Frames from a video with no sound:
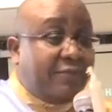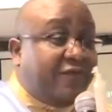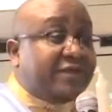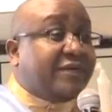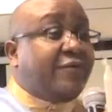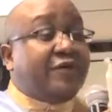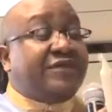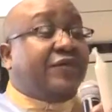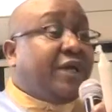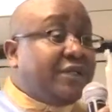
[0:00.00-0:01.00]
Mo travel
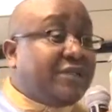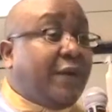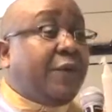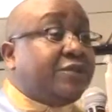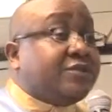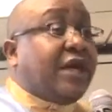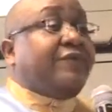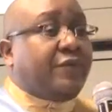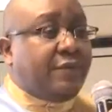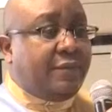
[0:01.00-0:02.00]
was a vocation, I want to
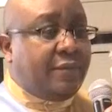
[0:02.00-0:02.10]
travel.